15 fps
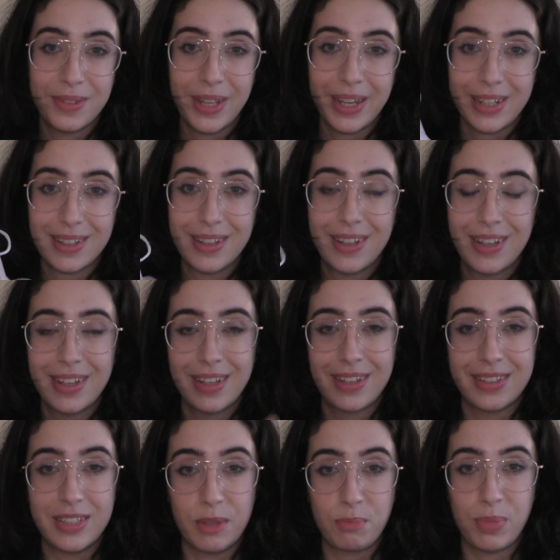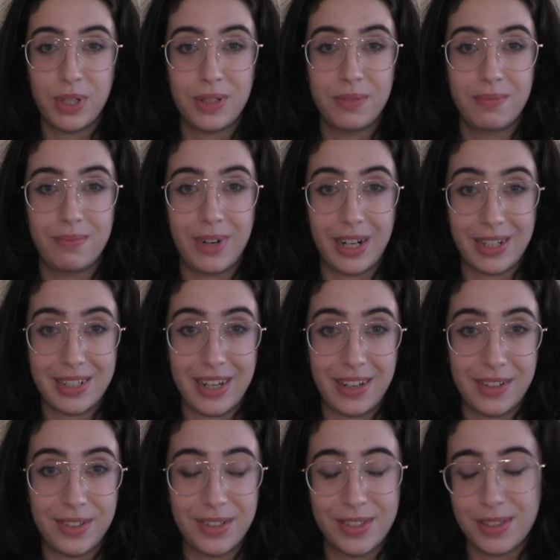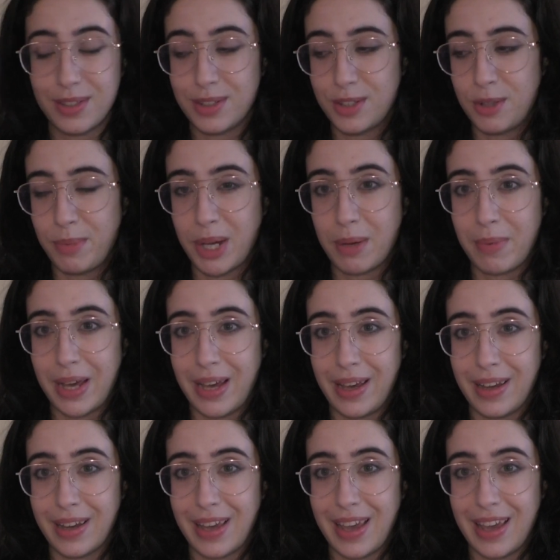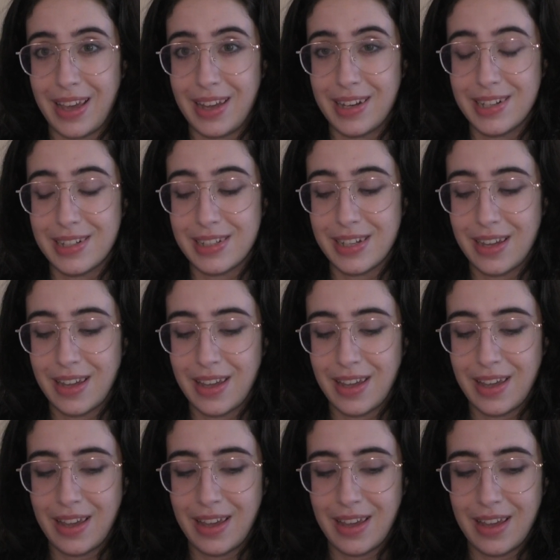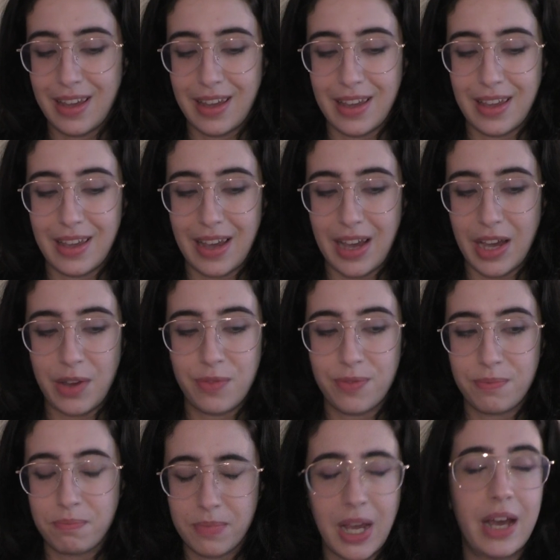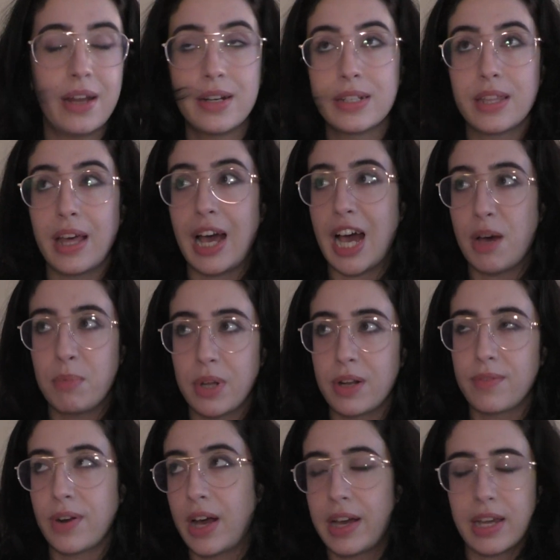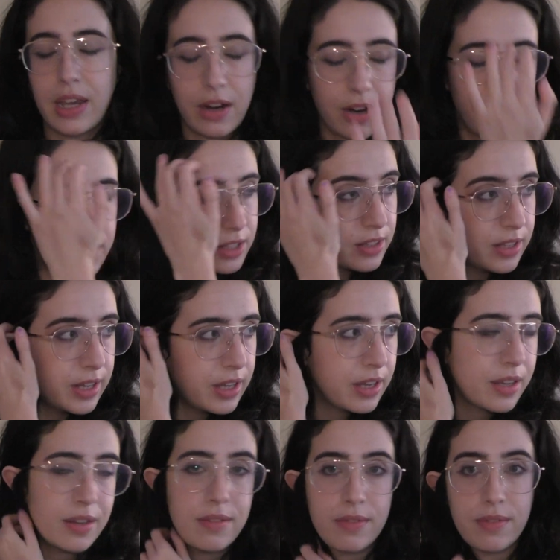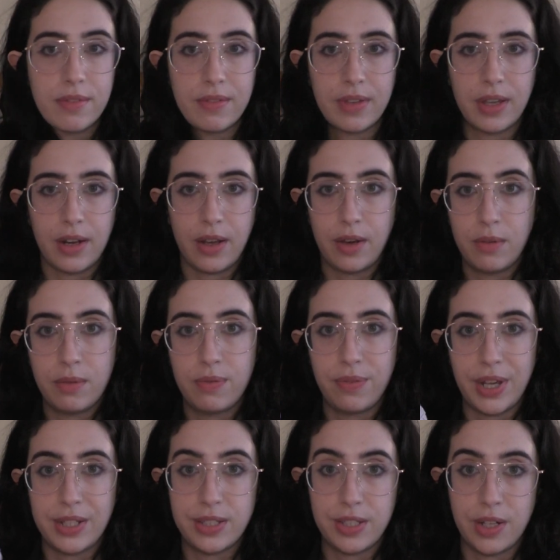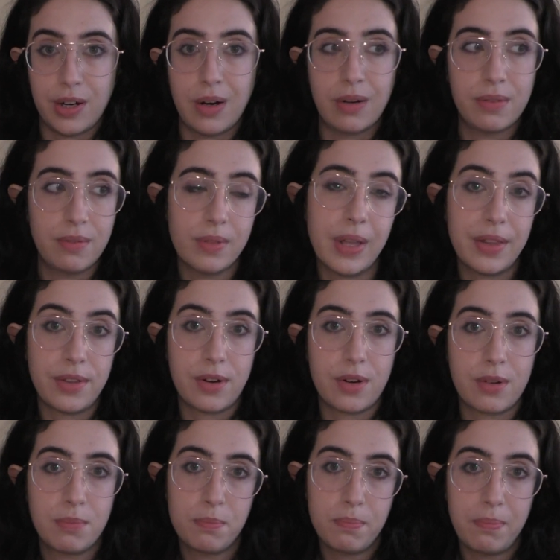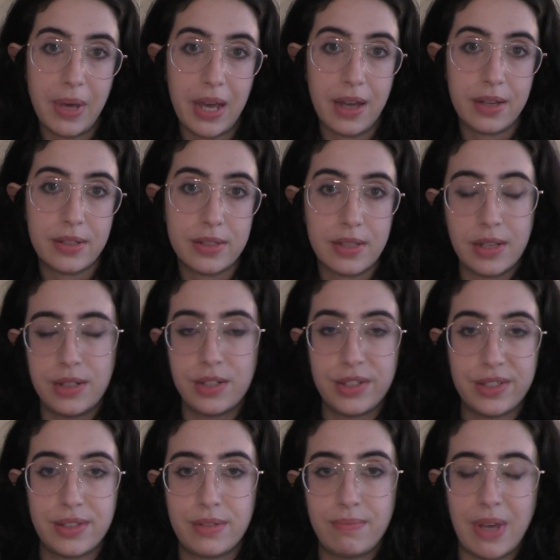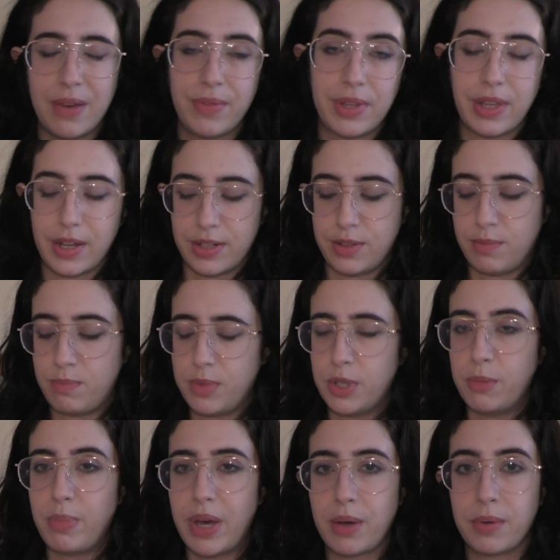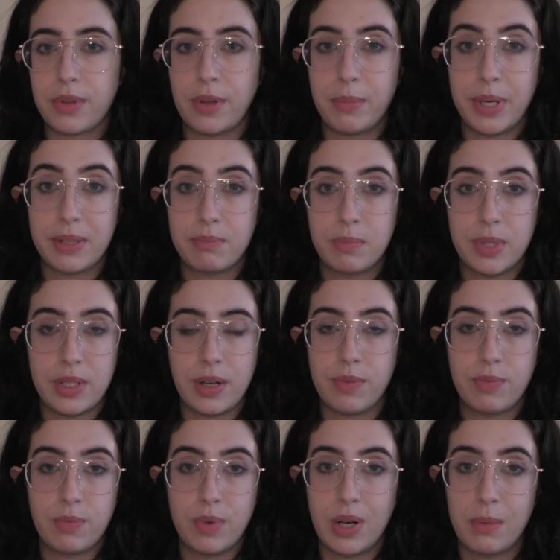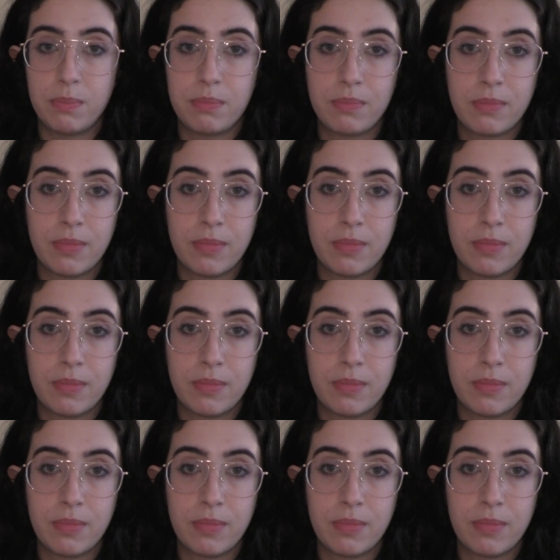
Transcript: like simple rectangles to make a bag. And I've gotten into the habit of not carrying like, you know, fancier leather bags and just having like a tote bag with all my stuff when I'm